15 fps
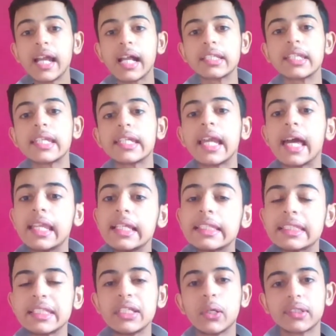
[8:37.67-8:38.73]
artery carries
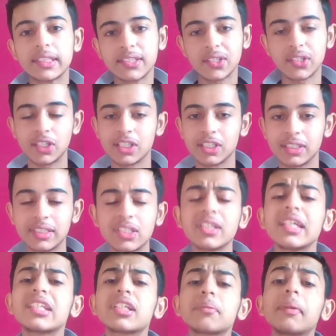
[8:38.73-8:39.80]

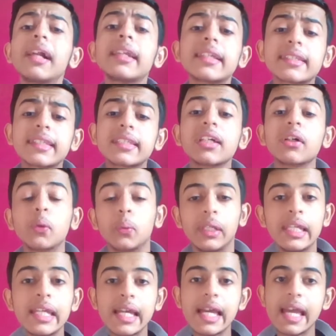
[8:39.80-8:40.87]
deoxygenated blood. This is the
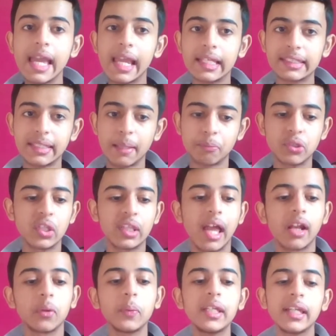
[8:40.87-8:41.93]
only exception
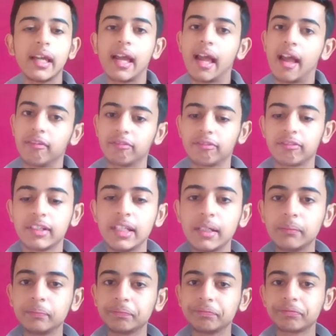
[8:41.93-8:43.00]
that we have. Clear?
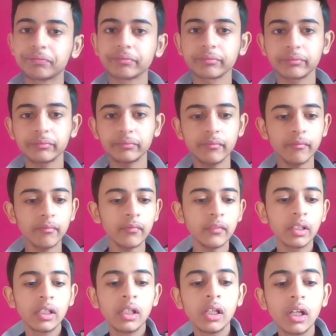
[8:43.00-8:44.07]

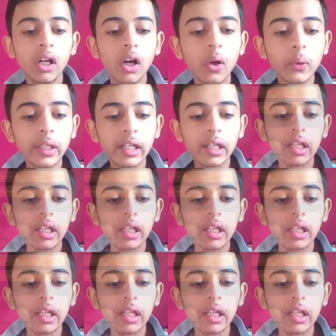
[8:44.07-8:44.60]
Okay.